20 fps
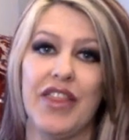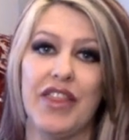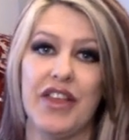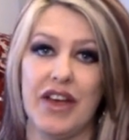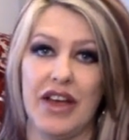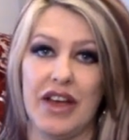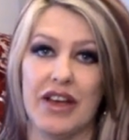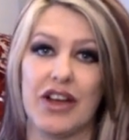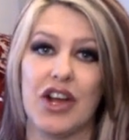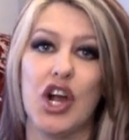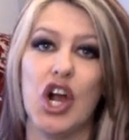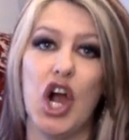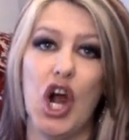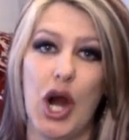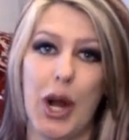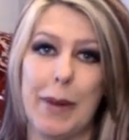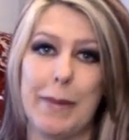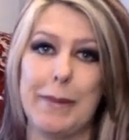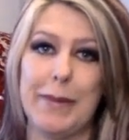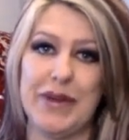the
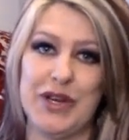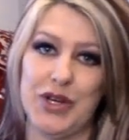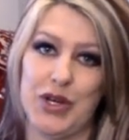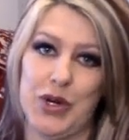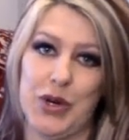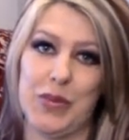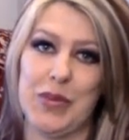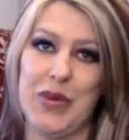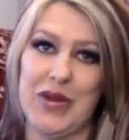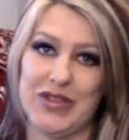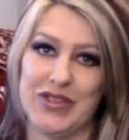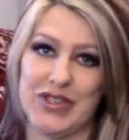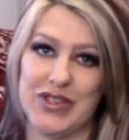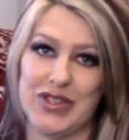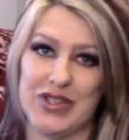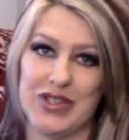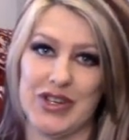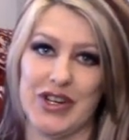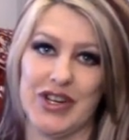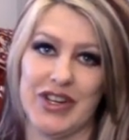carpenter
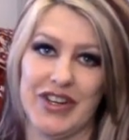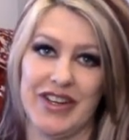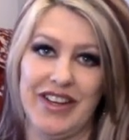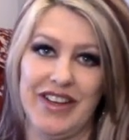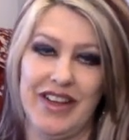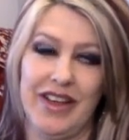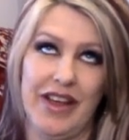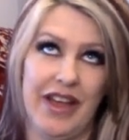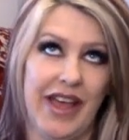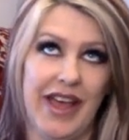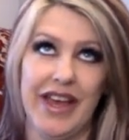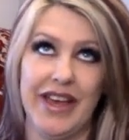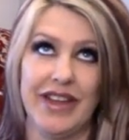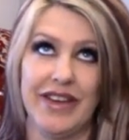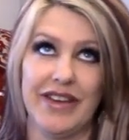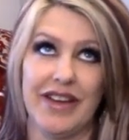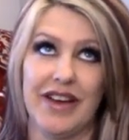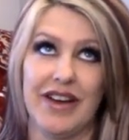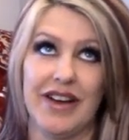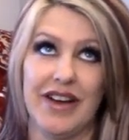monster.
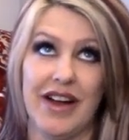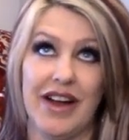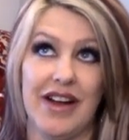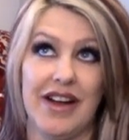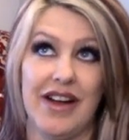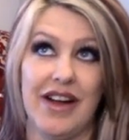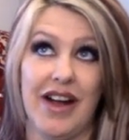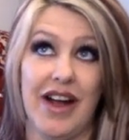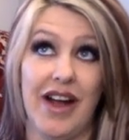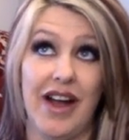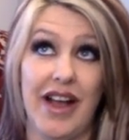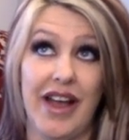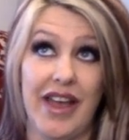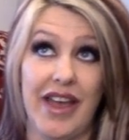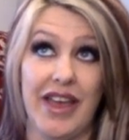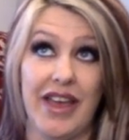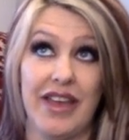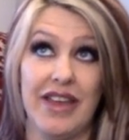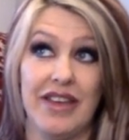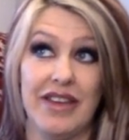And
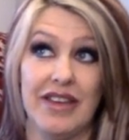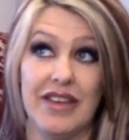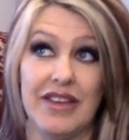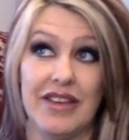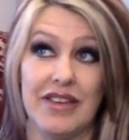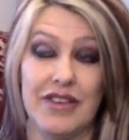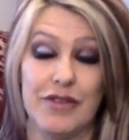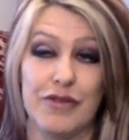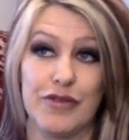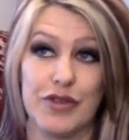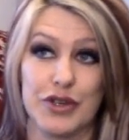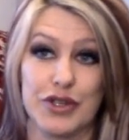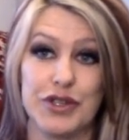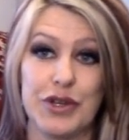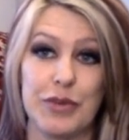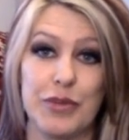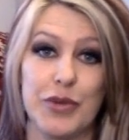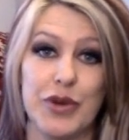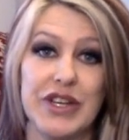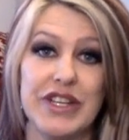I, for
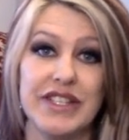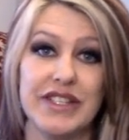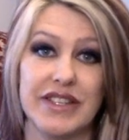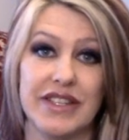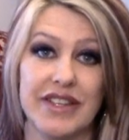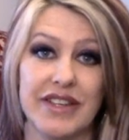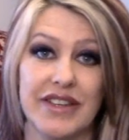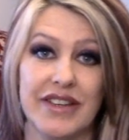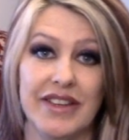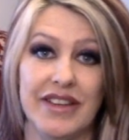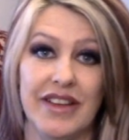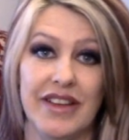some reason,